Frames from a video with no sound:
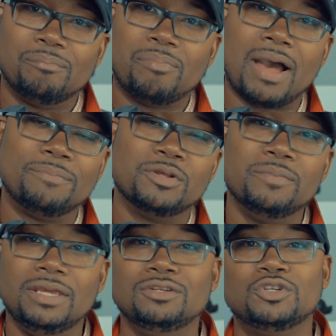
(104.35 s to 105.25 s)
popped
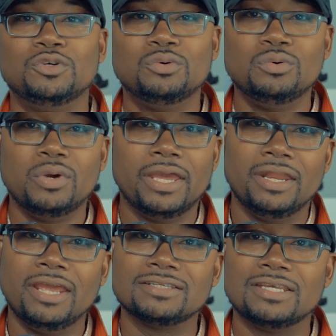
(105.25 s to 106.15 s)
them into
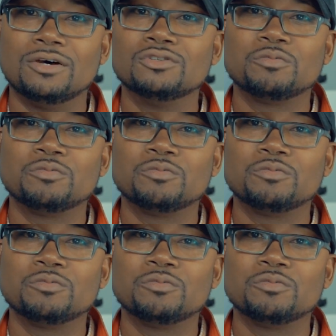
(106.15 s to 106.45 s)
an Excel